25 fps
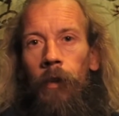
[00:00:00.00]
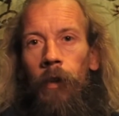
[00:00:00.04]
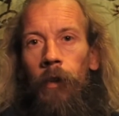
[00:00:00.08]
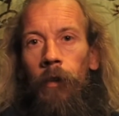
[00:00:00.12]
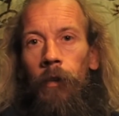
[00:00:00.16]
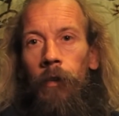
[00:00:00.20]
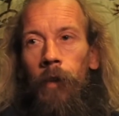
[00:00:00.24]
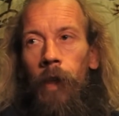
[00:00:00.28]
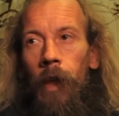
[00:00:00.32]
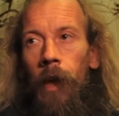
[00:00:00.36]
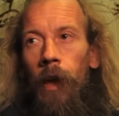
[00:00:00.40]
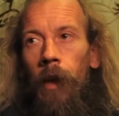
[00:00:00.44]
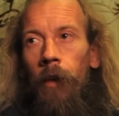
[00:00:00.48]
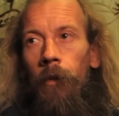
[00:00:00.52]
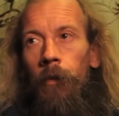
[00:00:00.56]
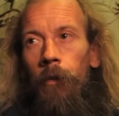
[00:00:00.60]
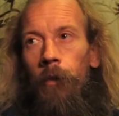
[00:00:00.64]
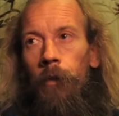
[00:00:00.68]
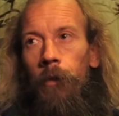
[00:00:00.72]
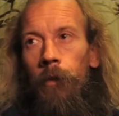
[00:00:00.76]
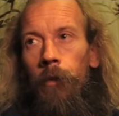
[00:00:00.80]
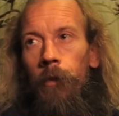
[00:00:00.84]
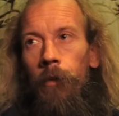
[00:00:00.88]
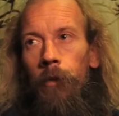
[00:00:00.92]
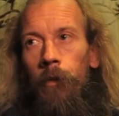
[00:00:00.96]
is that
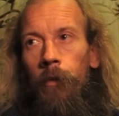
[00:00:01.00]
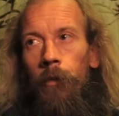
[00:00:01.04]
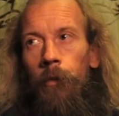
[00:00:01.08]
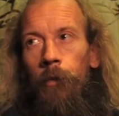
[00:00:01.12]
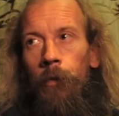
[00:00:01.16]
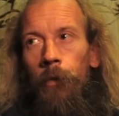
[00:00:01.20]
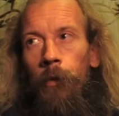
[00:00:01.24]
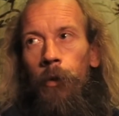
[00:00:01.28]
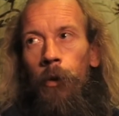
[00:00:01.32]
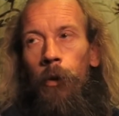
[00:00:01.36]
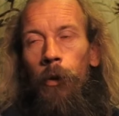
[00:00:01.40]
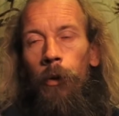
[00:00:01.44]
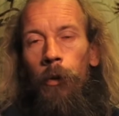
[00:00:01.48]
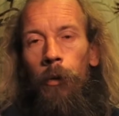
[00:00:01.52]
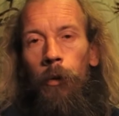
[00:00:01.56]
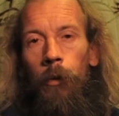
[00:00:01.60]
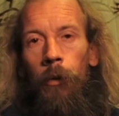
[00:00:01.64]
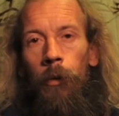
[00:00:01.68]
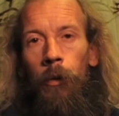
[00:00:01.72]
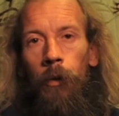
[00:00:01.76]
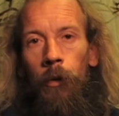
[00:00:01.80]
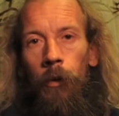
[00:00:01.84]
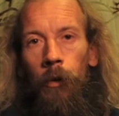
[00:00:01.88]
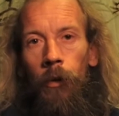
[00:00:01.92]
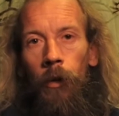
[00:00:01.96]
few,